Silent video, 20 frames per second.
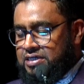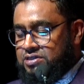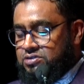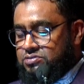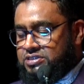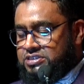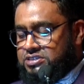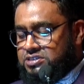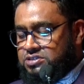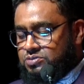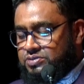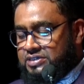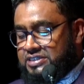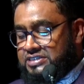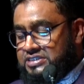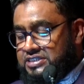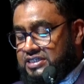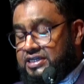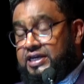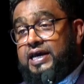to the
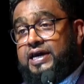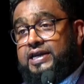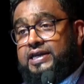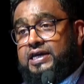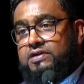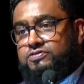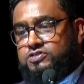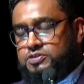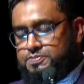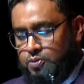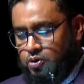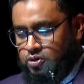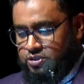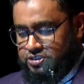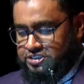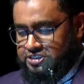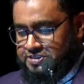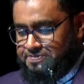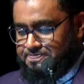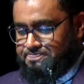students in the area of
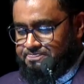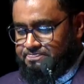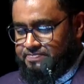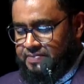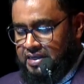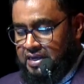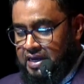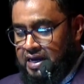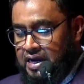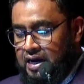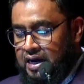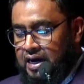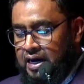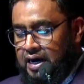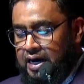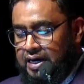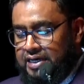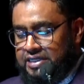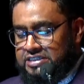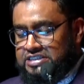sports.
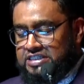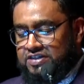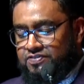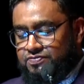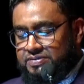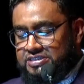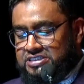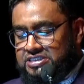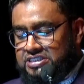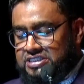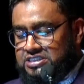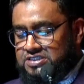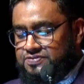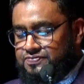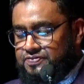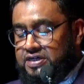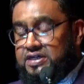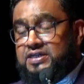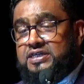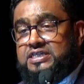Our achievements in this
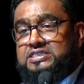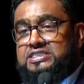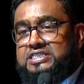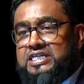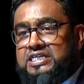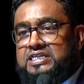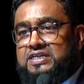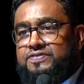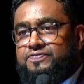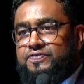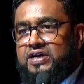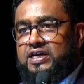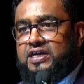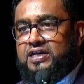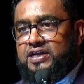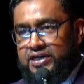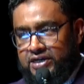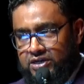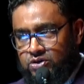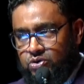field are
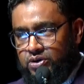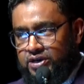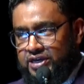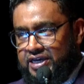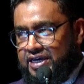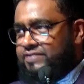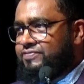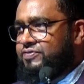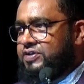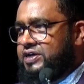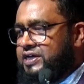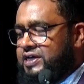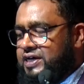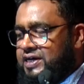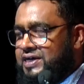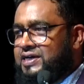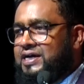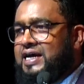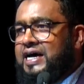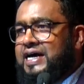significantly growing every
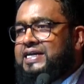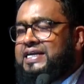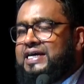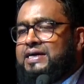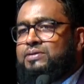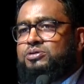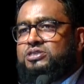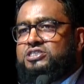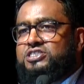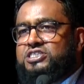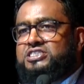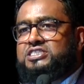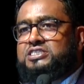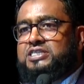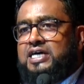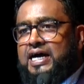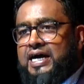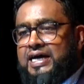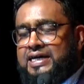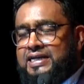year, and I will just
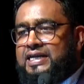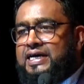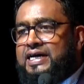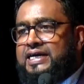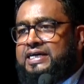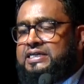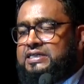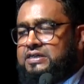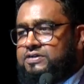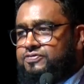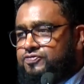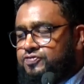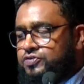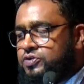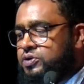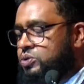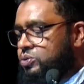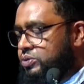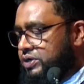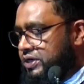highlight a
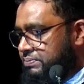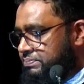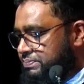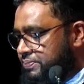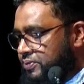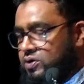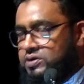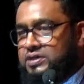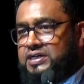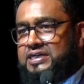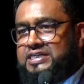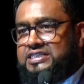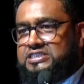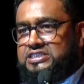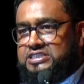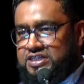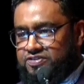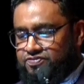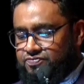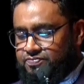few important
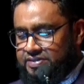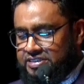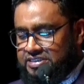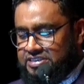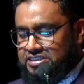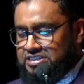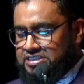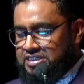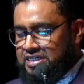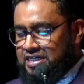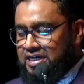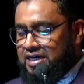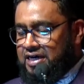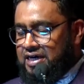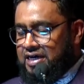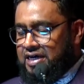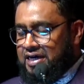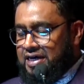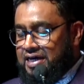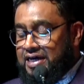achievements
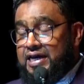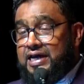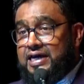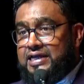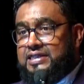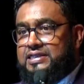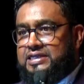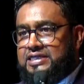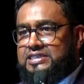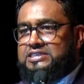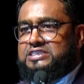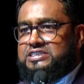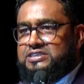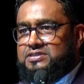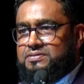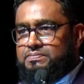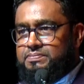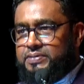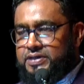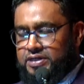in
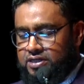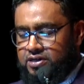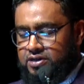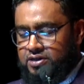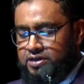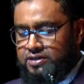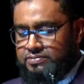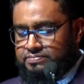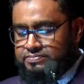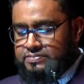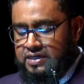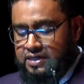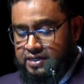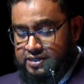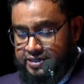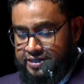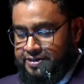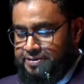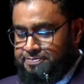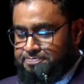this particular
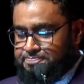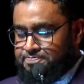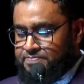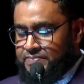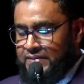year.